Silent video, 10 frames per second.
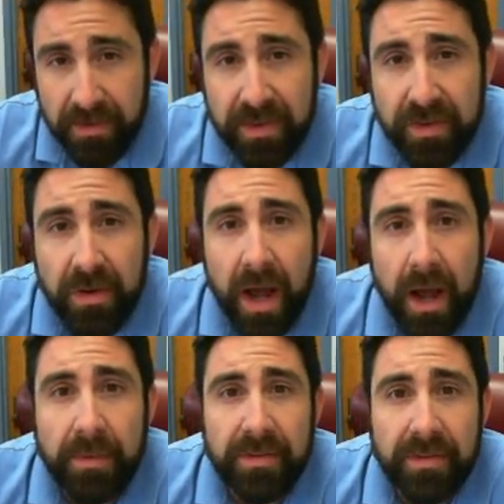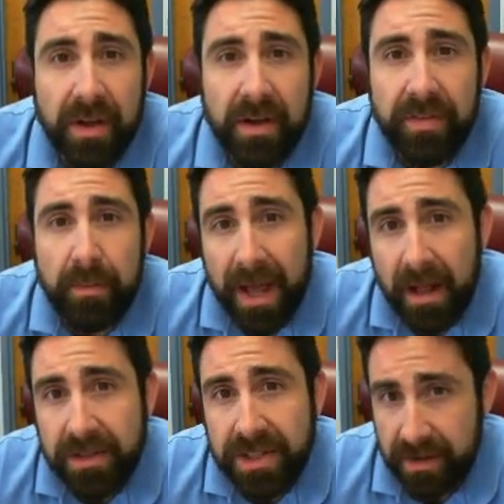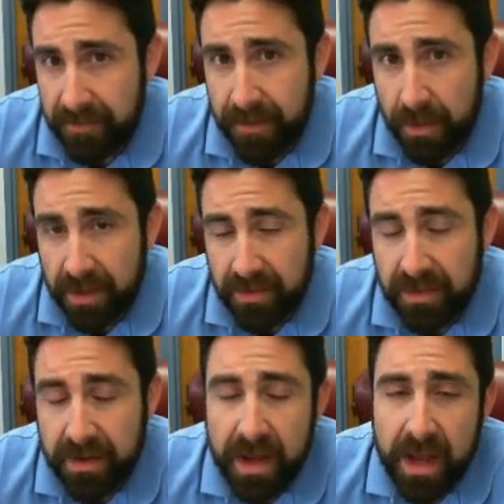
physical copies of the Biology in Focus.